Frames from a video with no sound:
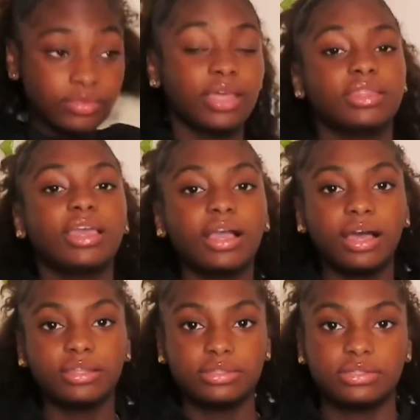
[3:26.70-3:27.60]
I think I
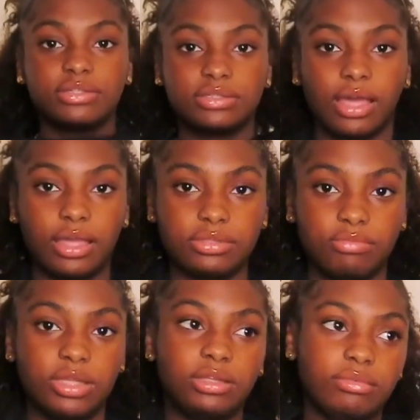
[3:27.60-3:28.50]
got this in the size
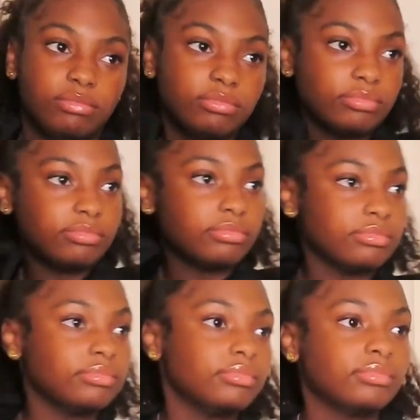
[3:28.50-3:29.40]
medium.
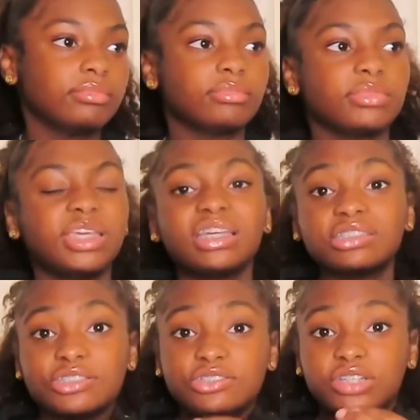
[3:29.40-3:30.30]
It
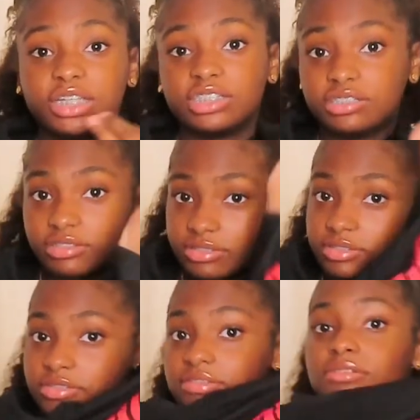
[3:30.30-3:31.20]
doesn't stretch,
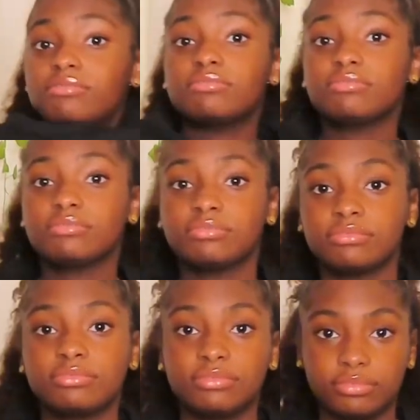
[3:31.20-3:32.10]
so
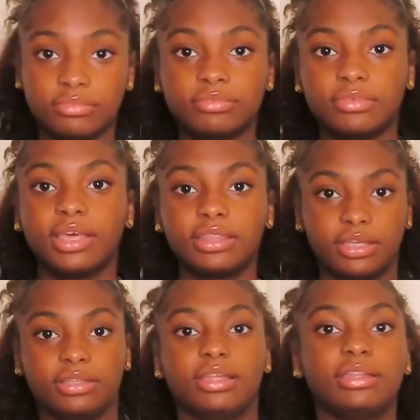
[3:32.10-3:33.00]
I
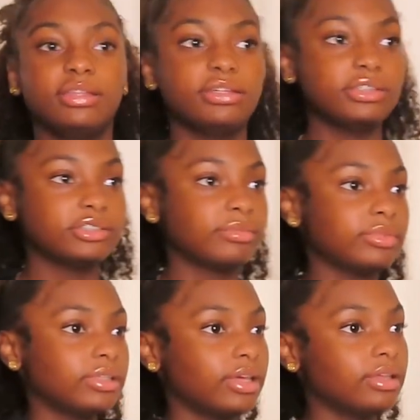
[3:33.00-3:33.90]
think I did a good job
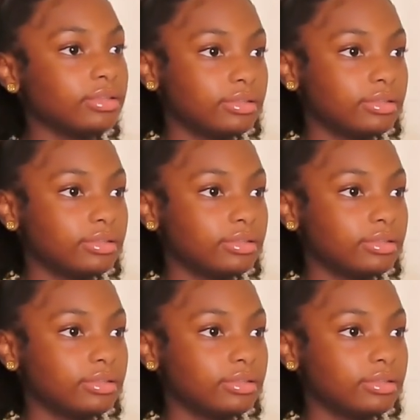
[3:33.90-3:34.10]
with that.